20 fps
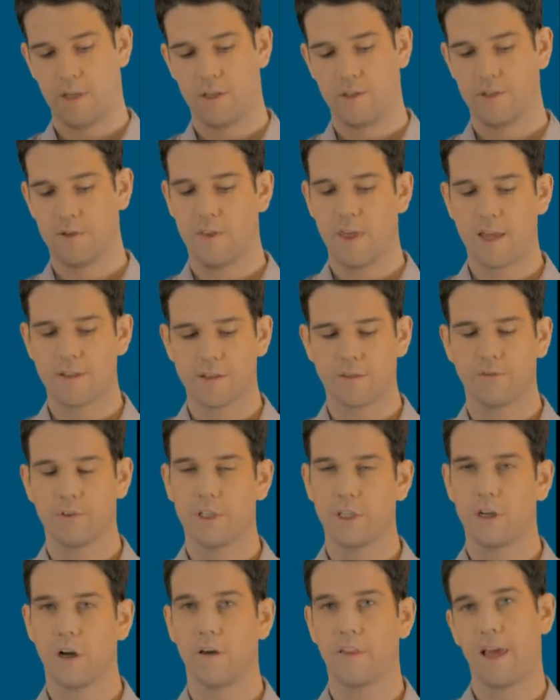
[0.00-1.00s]
So that's
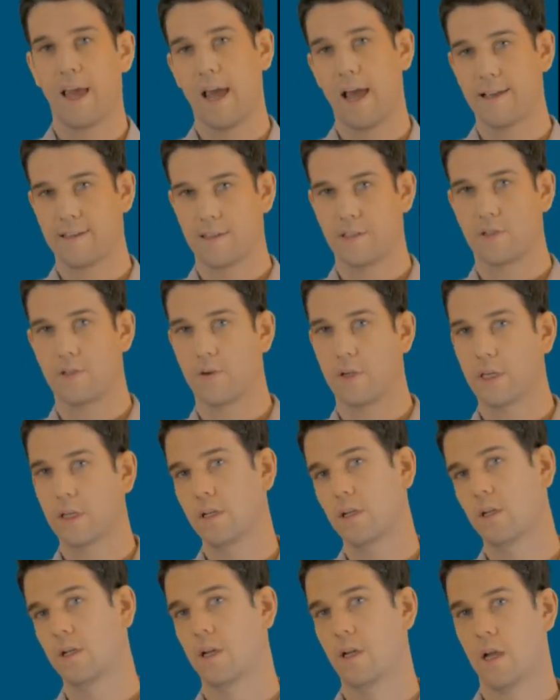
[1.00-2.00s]
really all that has is doing.
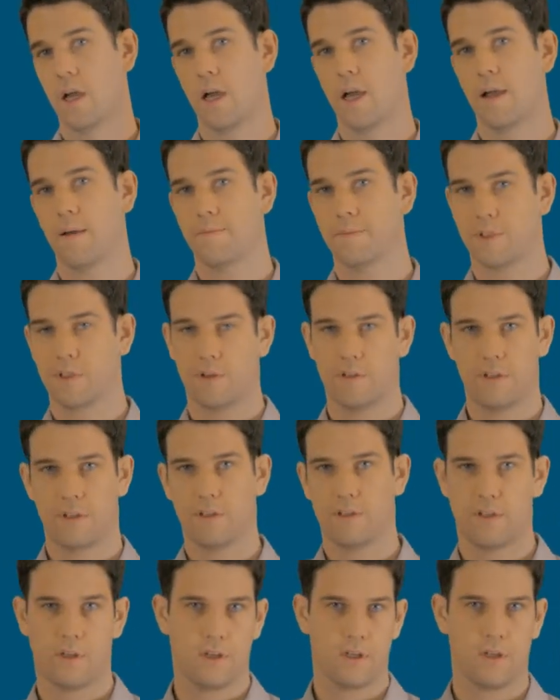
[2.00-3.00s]
So it's
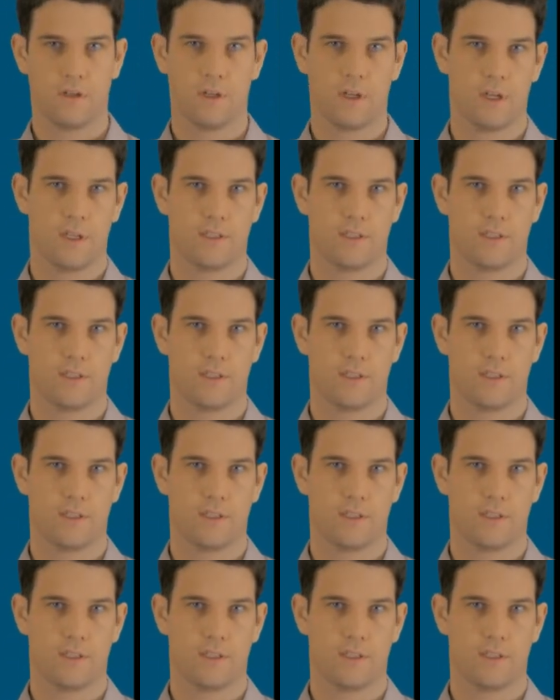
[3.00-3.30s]
just a